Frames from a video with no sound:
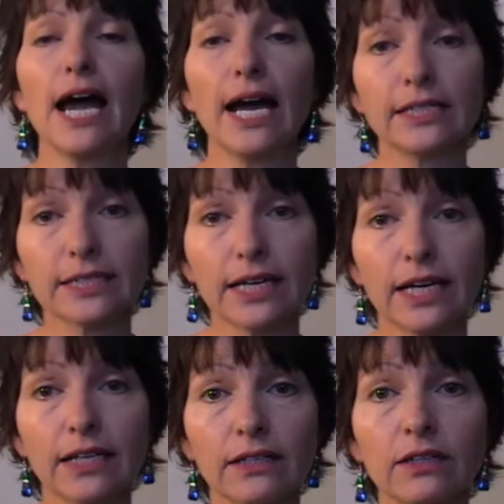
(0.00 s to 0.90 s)
And
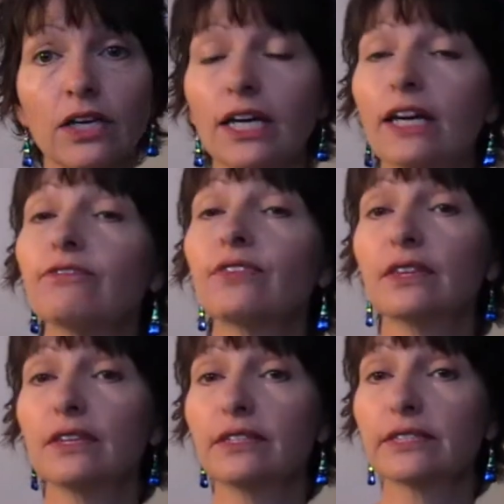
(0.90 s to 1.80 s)
then if
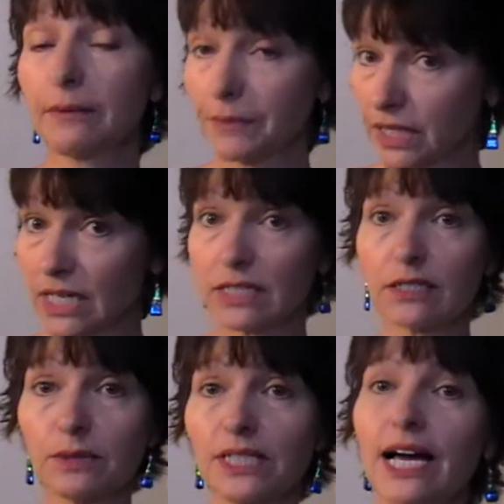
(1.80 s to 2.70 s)
something needs
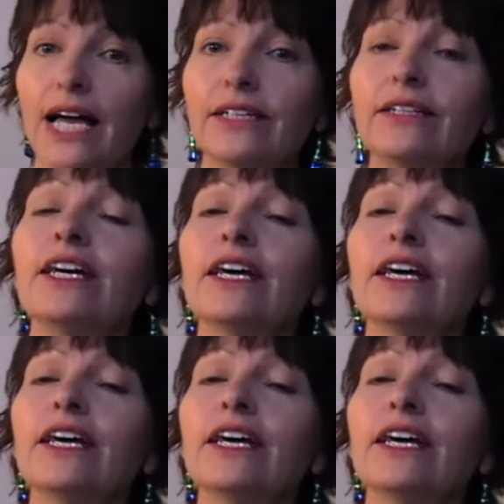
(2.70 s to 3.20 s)
to be done,